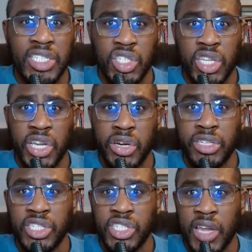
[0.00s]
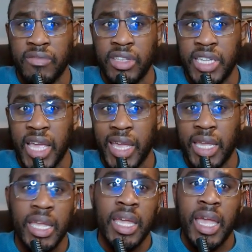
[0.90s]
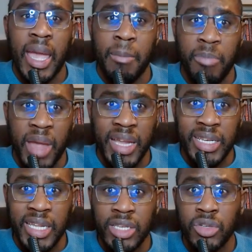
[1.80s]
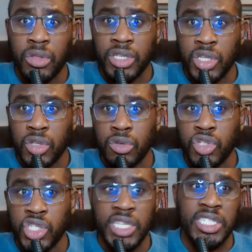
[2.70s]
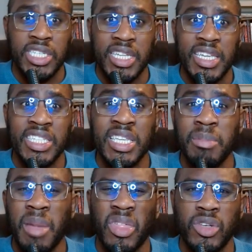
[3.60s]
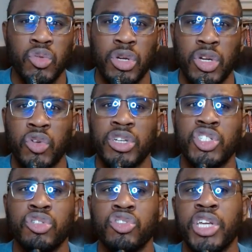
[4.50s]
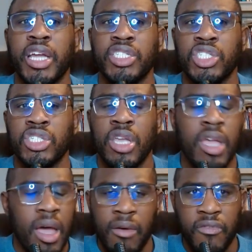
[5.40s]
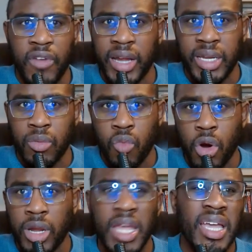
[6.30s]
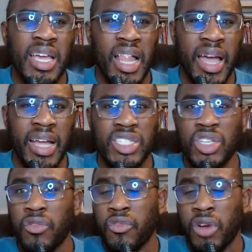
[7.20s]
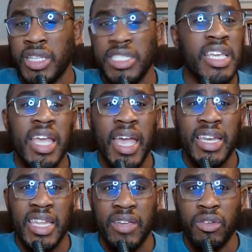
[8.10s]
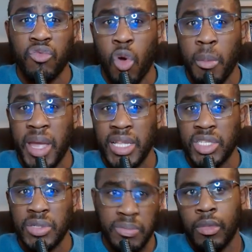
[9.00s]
is here to save the day, and baked into the solution is an easy method to increase your chances of finding work, clients, friends, and even romance.